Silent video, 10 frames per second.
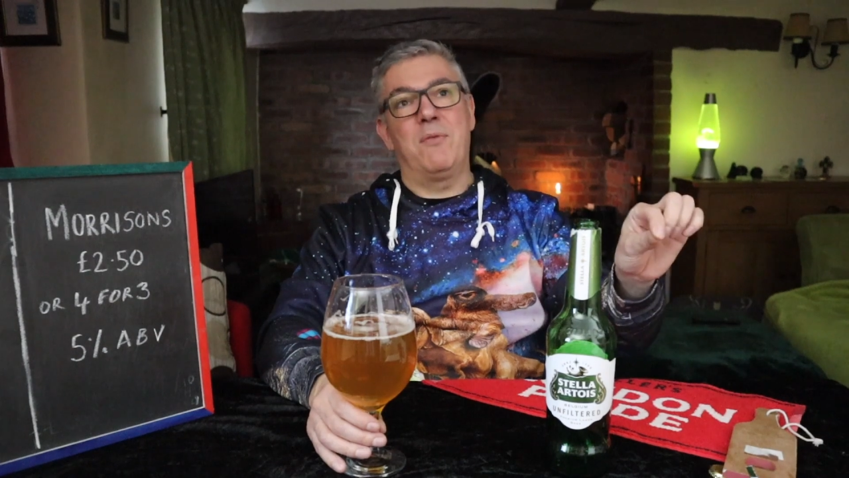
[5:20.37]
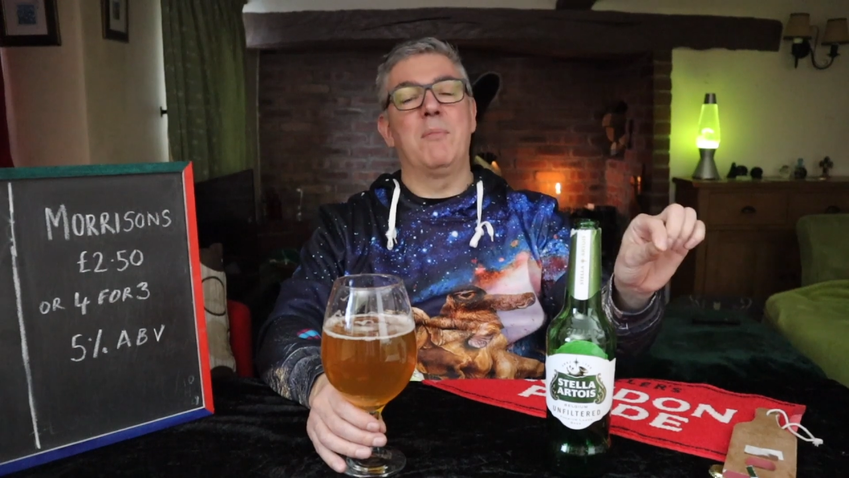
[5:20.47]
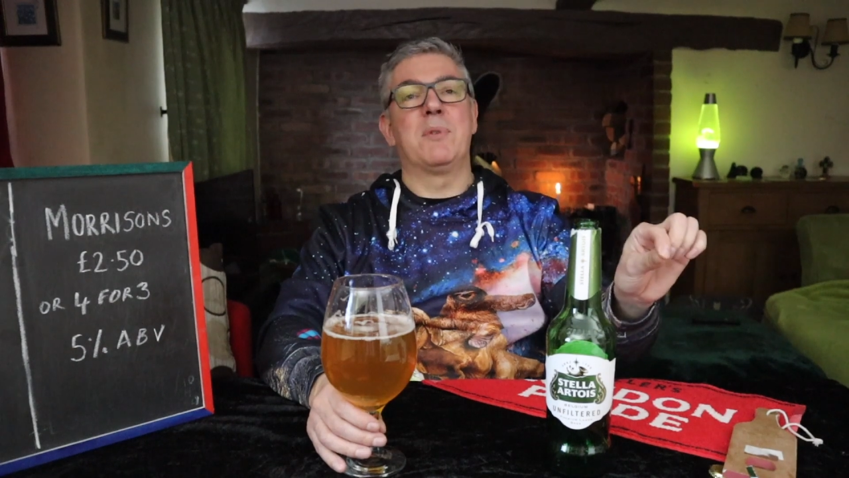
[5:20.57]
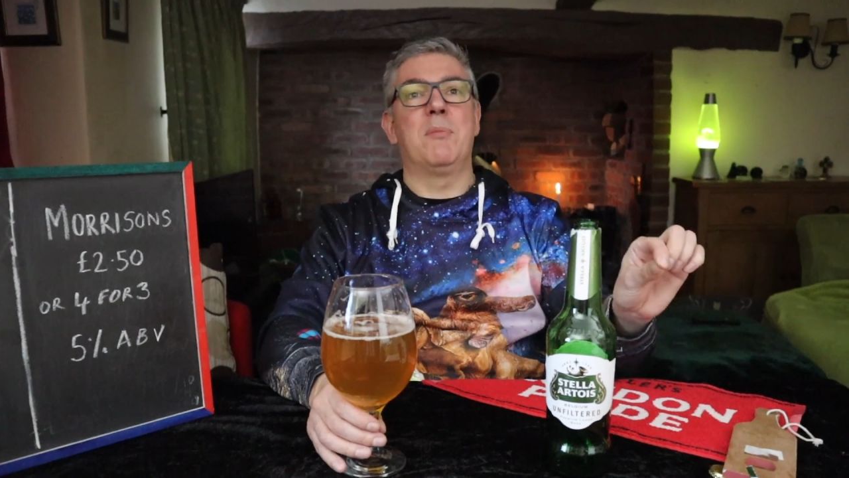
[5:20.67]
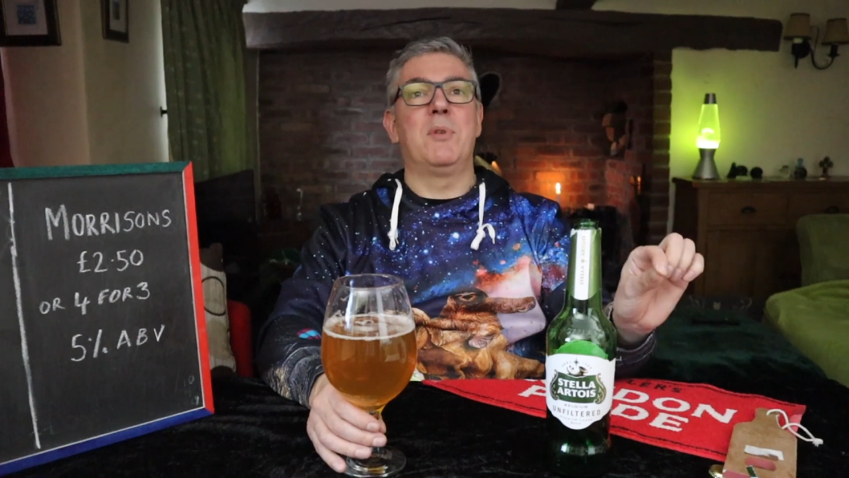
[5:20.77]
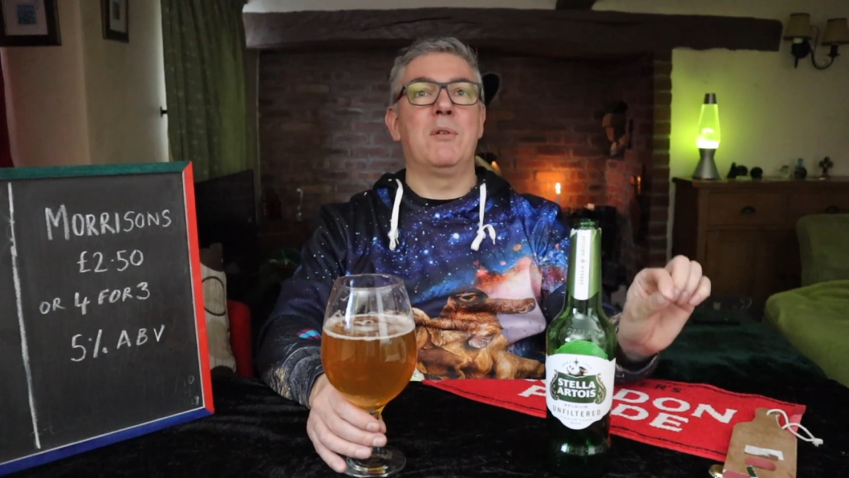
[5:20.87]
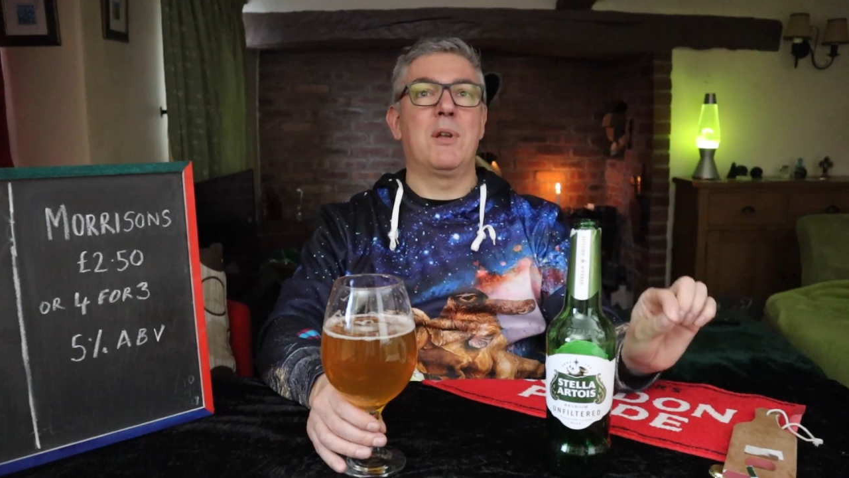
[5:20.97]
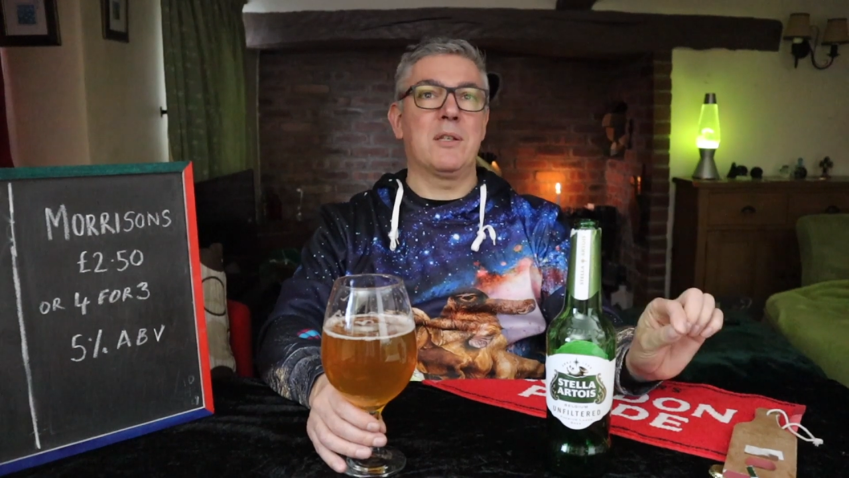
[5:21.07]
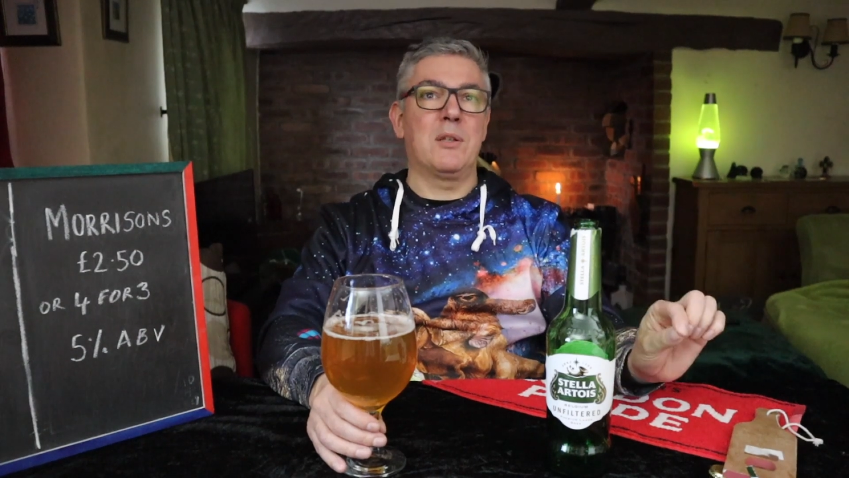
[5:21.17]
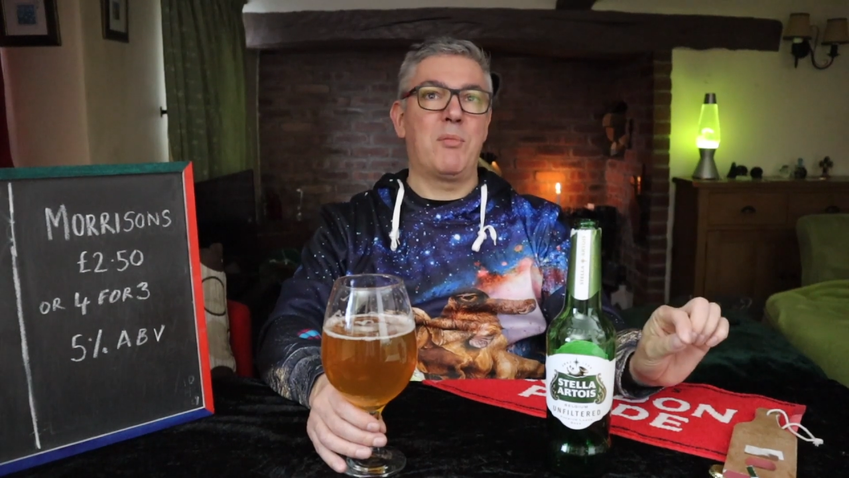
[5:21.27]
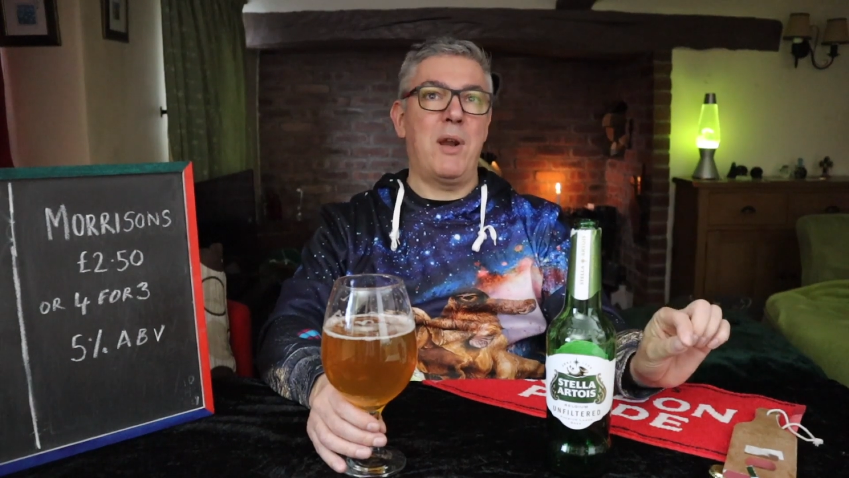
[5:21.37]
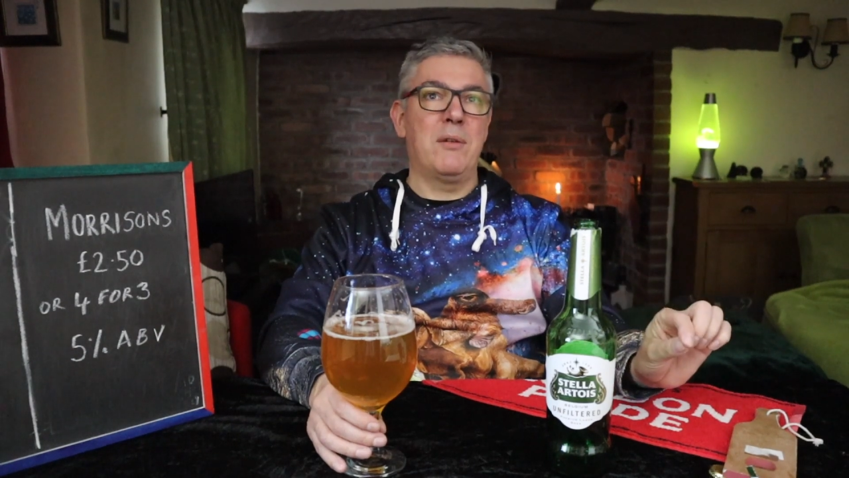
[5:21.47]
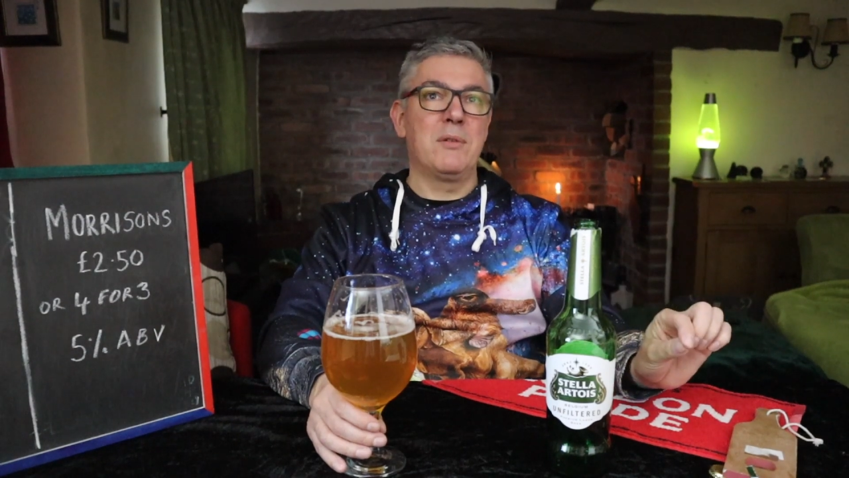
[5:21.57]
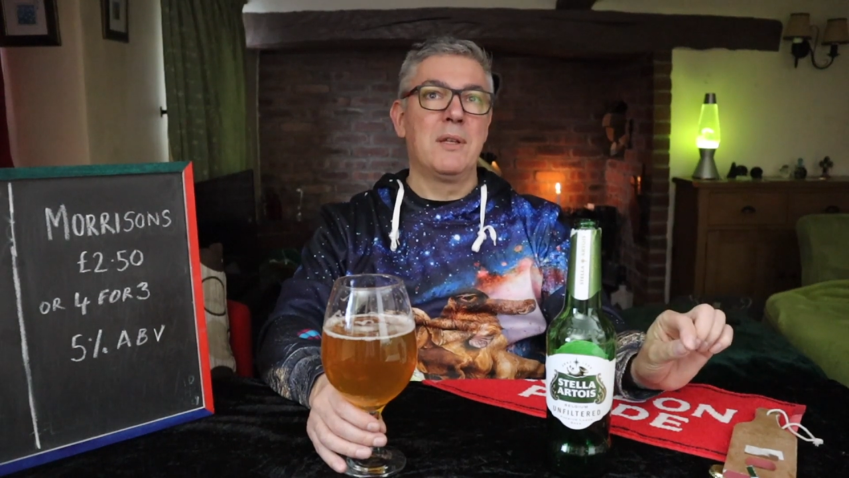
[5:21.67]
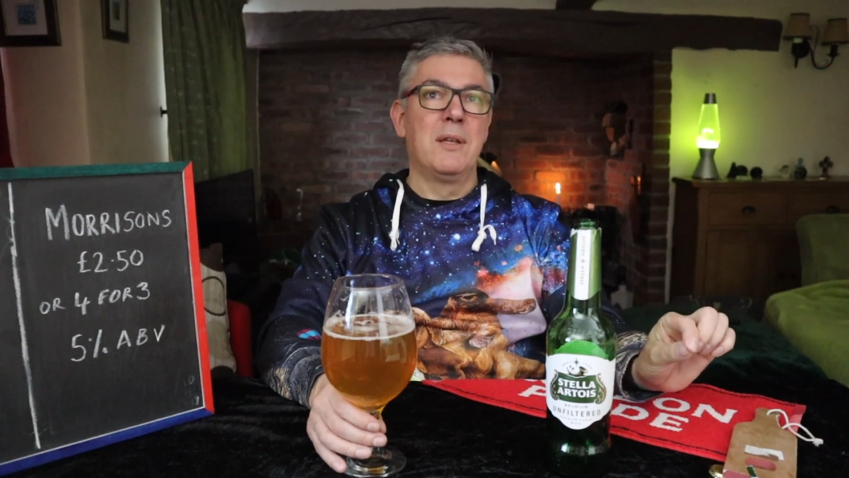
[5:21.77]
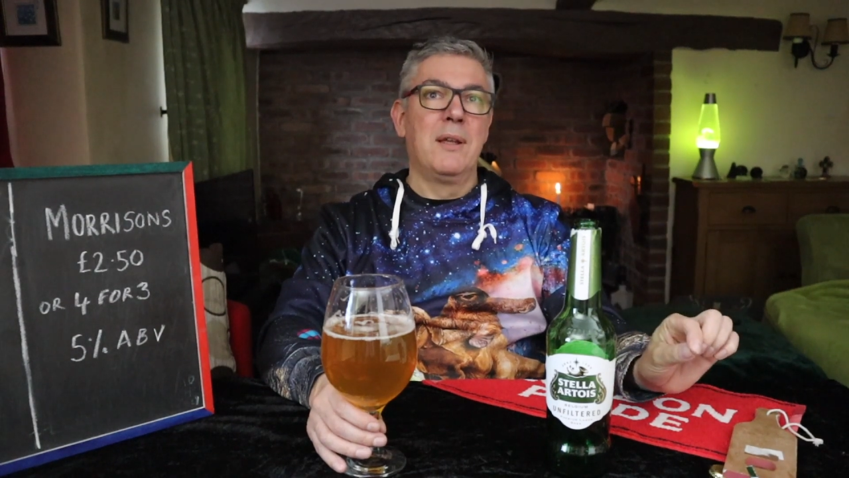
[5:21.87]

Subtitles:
from some Newcastle Brown,